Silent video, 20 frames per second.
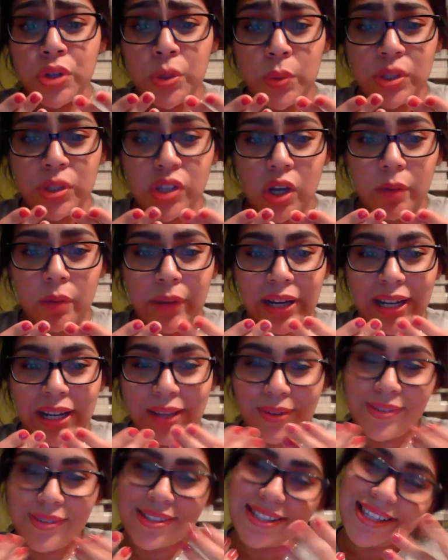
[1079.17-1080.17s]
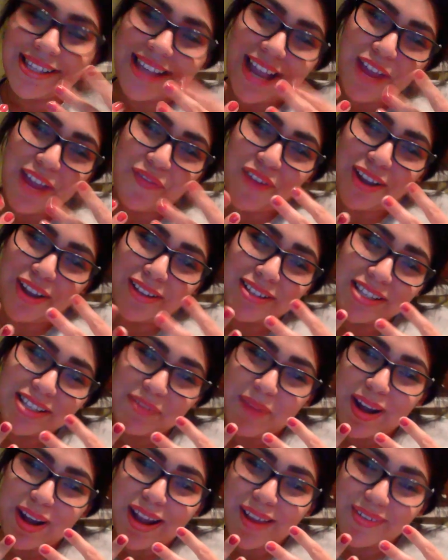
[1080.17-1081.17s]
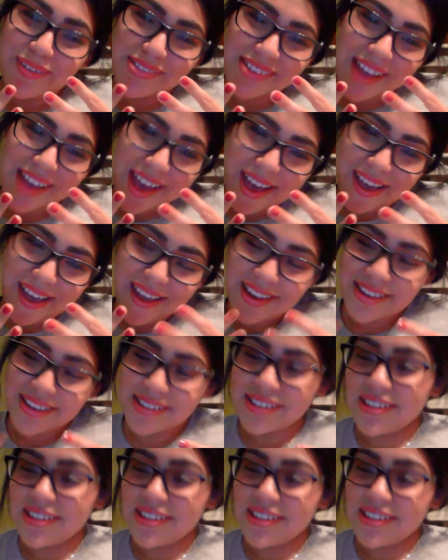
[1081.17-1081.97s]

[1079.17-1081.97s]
what's on my nails, I finally did my nails, guys.